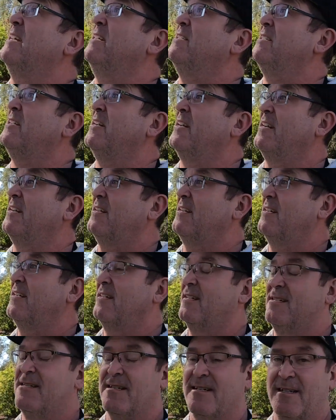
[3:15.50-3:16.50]
isn't it?
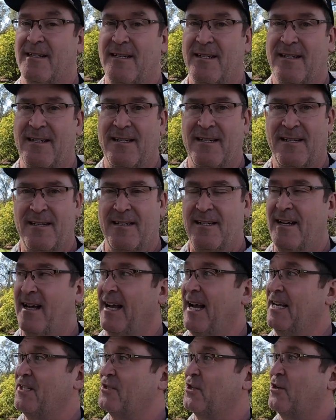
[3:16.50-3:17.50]

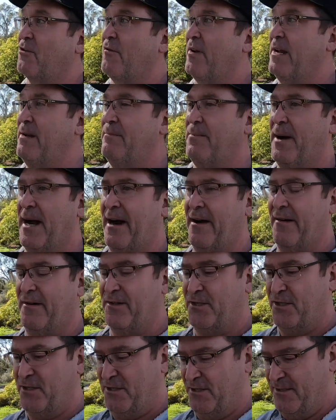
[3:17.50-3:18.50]
As the green
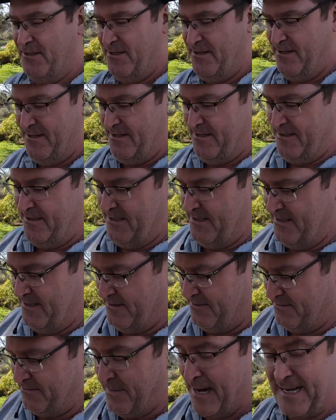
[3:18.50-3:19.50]
parrots
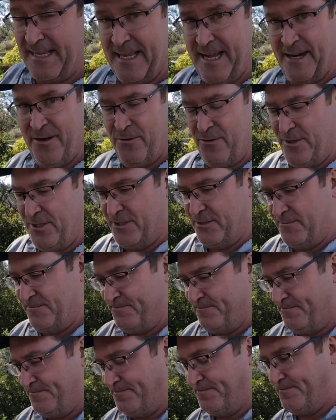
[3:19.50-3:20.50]
make their noise.
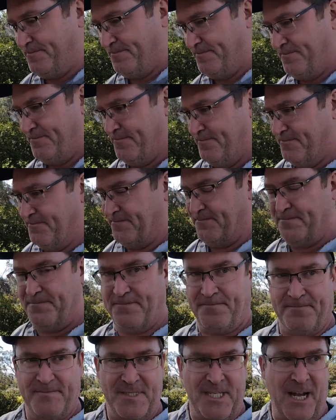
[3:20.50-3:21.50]

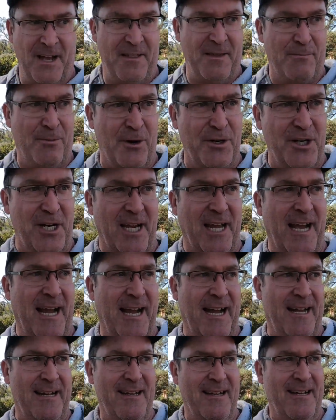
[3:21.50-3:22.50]
So the project
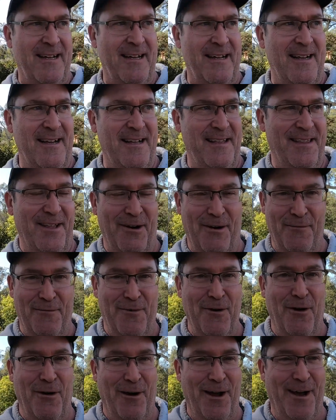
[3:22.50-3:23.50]
car that I've got.